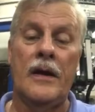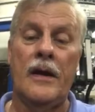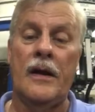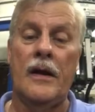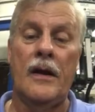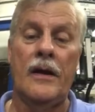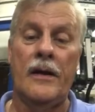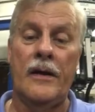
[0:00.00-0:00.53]

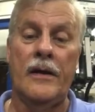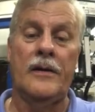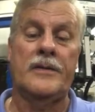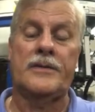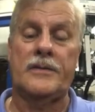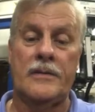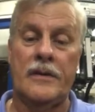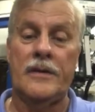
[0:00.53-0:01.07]

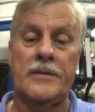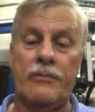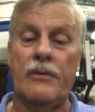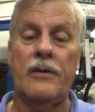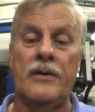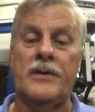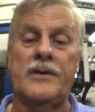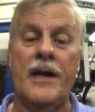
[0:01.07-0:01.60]
It's
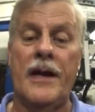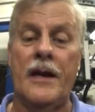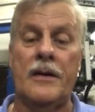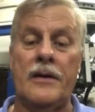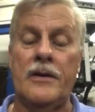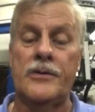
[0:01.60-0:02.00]
really sad.